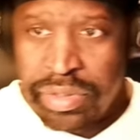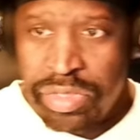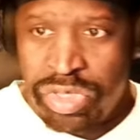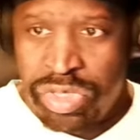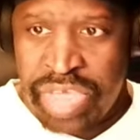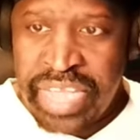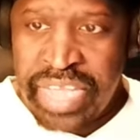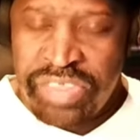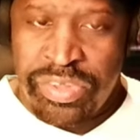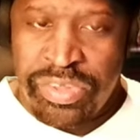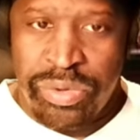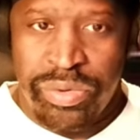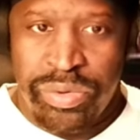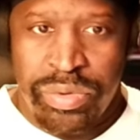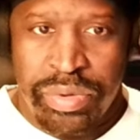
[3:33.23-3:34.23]

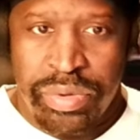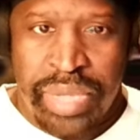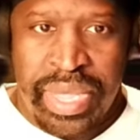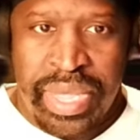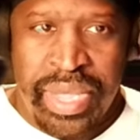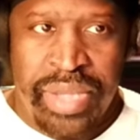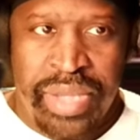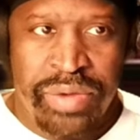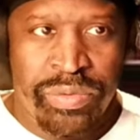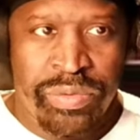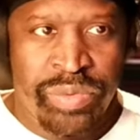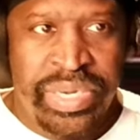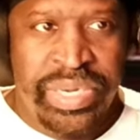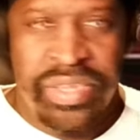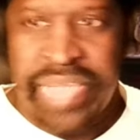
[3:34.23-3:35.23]
J2 had
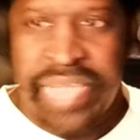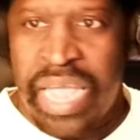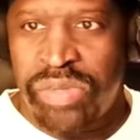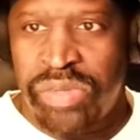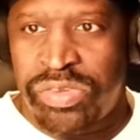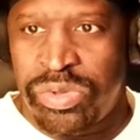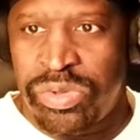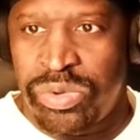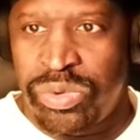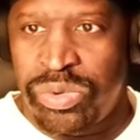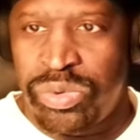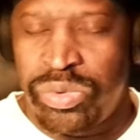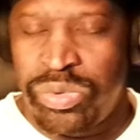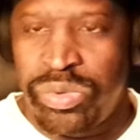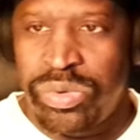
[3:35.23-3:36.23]
reached out
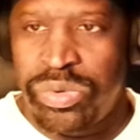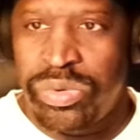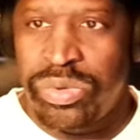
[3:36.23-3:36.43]
to